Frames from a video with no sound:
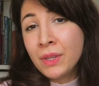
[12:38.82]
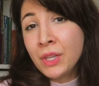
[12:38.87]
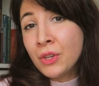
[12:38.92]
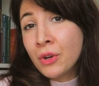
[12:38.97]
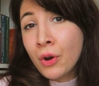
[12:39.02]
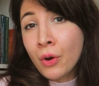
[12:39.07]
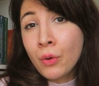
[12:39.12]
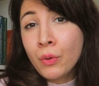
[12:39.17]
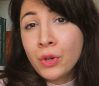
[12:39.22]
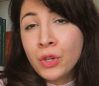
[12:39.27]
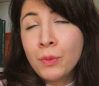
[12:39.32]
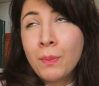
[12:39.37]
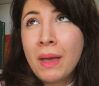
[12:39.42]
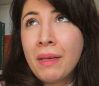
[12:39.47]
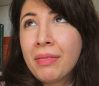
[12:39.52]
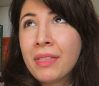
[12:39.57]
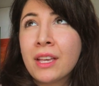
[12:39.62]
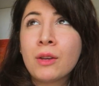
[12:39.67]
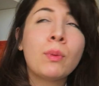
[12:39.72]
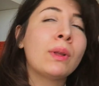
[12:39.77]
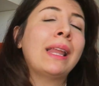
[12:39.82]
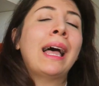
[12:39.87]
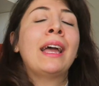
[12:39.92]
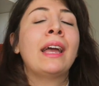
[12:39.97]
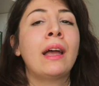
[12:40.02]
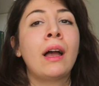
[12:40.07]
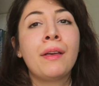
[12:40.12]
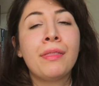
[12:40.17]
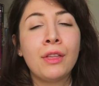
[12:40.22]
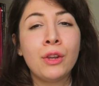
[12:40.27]
you know, you may think, well,
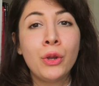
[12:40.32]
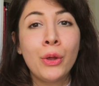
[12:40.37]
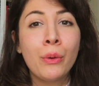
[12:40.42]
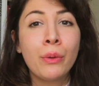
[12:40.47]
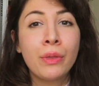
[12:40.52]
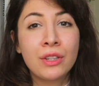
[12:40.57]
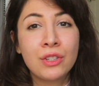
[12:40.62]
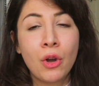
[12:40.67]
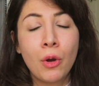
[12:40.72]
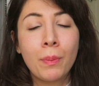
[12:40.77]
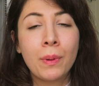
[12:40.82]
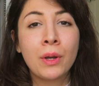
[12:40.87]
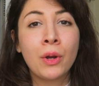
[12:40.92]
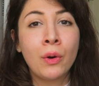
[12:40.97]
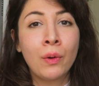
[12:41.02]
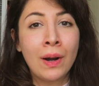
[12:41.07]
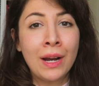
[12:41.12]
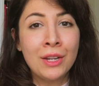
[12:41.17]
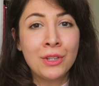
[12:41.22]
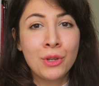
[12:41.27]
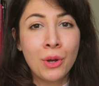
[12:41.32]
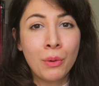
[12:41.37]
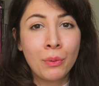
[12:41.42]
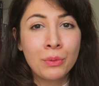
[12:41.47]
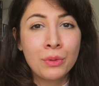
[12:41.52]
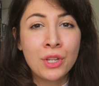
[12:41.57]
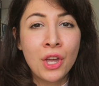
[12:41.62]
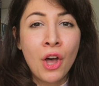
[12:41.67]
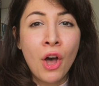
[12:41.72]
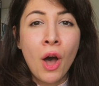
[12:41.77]
I either know the topic or I
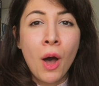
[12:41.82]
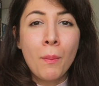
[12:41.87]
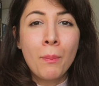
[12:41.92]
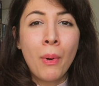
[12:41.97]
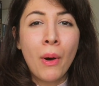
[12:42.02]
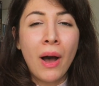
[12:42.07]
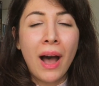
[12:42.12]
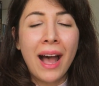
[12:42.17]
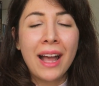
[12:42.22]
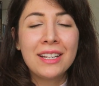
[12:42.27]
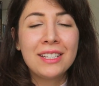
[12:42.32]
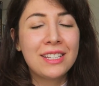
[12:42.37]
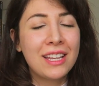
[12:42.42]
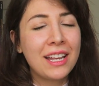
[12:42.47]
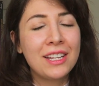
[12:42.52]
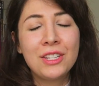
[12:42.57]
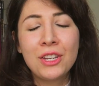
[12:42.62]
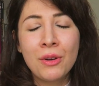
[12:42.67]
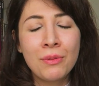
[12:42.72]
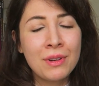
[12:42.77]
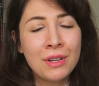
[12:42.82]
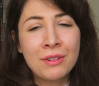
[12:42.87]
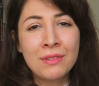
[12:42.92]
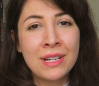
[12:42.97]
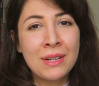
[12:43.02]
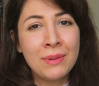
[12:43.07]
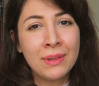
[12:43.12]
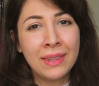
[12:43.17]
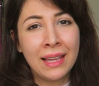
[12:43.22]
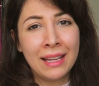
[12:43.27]
don't, but I don't
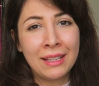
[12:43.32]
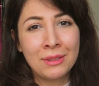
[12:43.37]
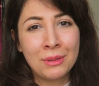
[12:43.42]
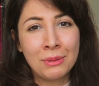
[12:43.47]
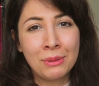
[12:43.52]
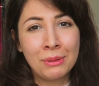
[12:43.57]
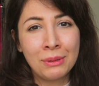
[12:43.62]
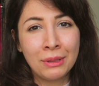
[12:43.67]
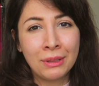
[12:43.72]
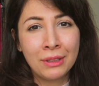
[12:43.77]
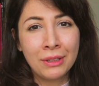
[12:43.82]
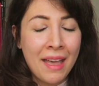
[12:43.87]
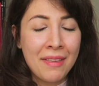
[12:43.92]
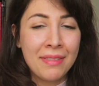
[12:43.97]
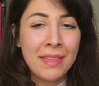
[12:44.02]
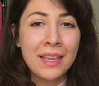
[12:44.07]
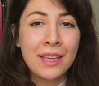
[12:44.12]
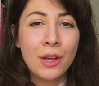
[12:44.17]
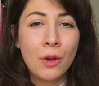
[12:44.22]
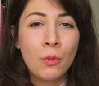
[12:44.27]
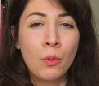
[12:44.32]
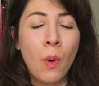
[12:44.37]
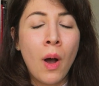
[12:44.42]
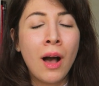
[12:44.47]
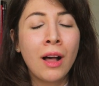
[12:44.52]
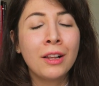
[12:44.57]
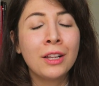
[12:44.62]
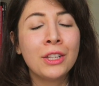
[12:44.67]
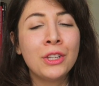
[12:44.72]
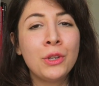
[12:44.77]
agree with that at all. I think
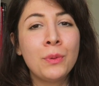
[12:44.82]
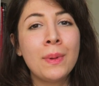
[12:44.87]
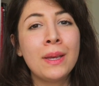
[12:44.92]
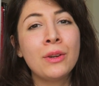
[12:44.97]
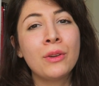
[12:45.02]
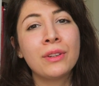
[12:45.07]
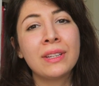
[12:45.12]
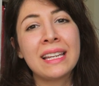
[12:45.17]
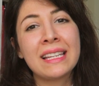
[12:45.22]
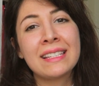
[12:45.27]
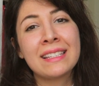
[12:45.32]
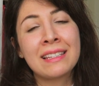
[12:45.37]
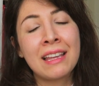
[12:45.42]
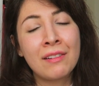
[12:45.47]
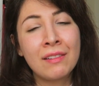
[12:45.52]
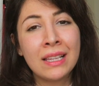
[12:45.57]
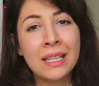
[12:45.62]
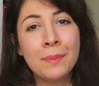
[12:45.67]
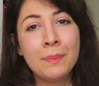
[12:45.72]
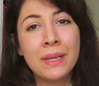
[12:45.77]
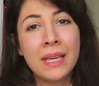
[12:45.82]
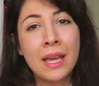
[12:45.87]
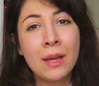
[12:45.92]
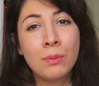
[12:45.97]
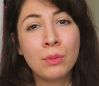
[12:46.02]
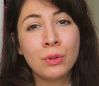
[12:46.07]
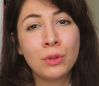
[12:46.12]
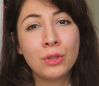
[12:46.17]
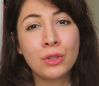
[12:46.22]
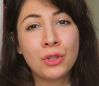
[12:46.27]
while you may not necessarily be
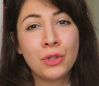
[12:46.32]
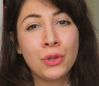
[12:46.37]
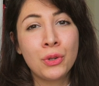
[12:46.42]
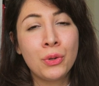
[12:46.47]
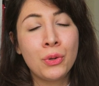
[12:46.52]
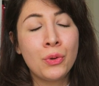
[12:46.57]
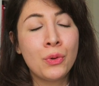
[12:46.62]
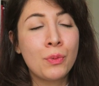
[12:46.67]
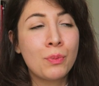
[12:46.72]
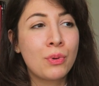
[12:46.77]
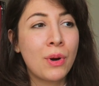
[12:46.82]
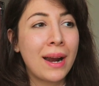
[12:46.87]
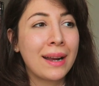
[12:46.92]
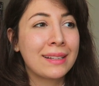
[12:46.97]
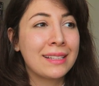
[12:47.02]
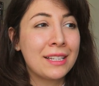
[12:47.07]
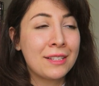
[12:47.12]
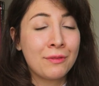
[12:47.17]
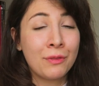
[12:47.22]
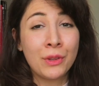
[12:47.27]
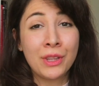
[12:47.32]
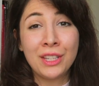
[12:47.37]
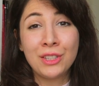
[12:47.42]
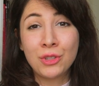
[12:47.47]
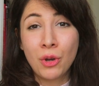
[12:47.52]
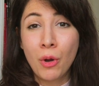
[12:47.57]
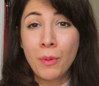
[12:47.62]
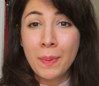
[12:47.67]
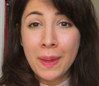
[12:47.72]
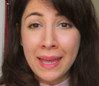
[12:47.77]
able to practice for the
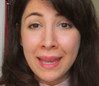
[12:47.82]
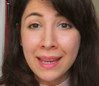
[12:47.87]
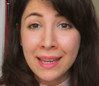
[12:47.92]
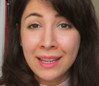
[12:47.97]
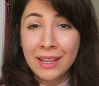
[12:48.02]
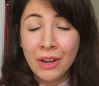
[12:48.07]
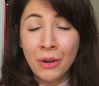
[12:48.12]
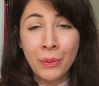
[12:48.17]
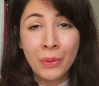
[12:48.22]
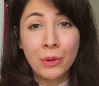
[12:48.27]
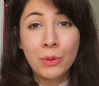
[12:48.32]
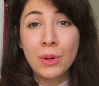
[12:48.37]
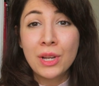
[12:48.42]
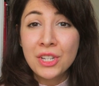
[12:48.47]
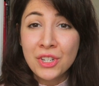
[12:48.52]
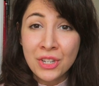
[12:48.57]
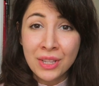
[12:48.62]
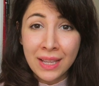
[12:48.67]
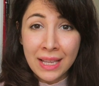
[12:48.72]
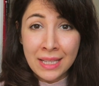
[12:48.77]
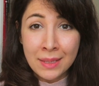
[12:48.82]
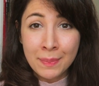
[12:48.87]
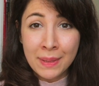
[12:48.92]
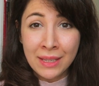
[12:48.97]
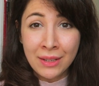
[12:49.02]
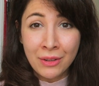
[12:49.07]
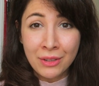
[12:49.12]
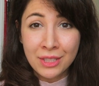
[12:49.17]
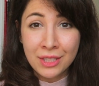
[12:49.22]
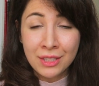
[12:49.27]
topic or the question that is
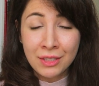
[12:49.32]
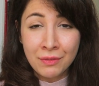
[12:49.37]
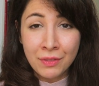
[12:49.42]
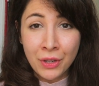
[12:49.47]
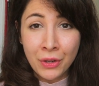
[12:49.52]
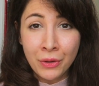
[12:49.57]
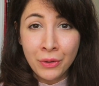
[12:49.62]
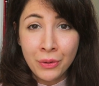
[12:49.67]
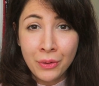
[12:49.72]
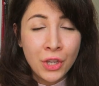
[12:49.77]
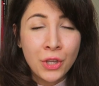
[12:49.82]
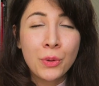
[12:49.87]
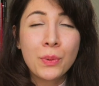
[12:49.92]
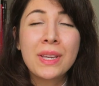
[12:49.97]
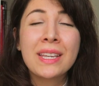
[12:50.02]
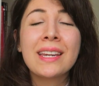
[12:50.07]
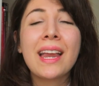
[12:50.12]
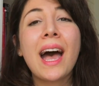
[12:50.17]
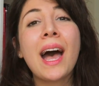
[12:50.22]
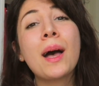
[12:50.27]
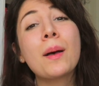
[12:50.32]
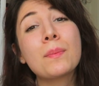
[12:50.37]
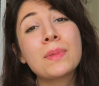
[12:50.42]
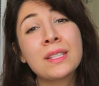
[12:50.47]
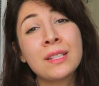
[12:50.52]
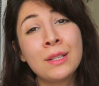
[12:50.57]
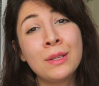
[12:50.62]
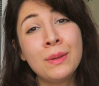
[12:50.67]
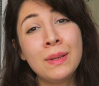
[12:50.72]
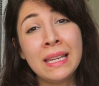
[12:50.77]
being asked of you, you can
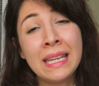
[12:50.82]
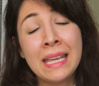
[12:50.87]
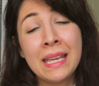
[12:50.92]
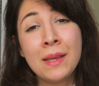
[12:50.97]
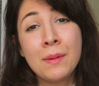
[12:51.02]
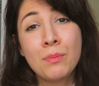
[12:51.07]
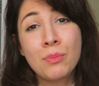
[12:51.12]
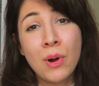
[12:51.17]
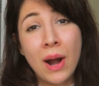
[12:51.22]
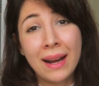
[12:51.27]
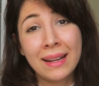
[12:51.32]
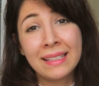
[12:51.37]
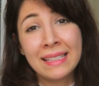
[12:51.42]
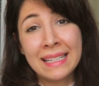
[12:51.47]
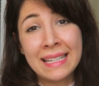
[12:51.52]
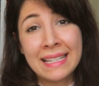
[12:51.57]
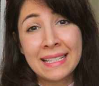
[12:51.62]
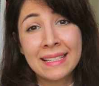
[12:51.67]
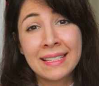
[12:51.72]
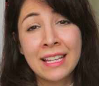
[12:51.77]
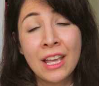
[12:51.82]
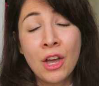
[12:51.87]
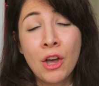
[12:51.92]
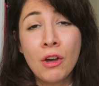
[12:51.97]
absolutely practice